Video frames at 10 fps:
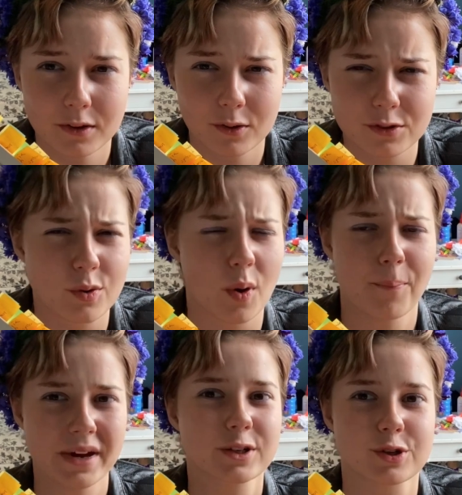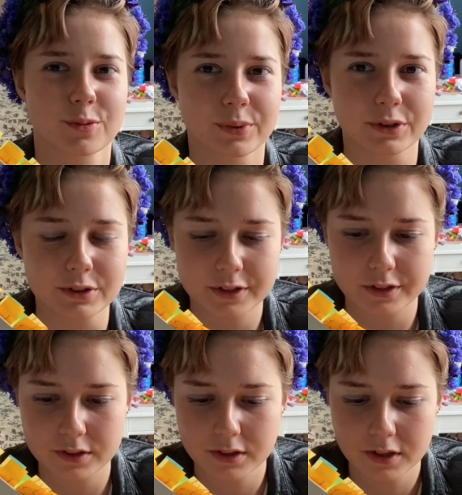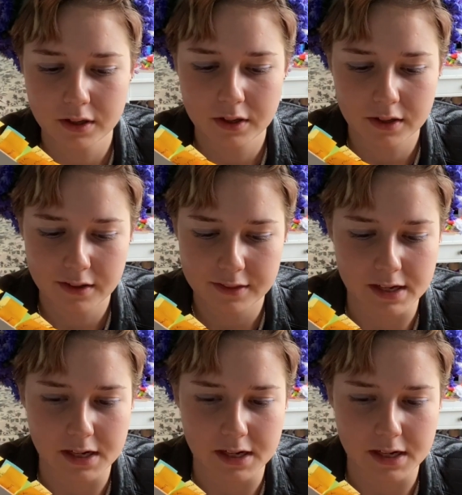or to a picture book that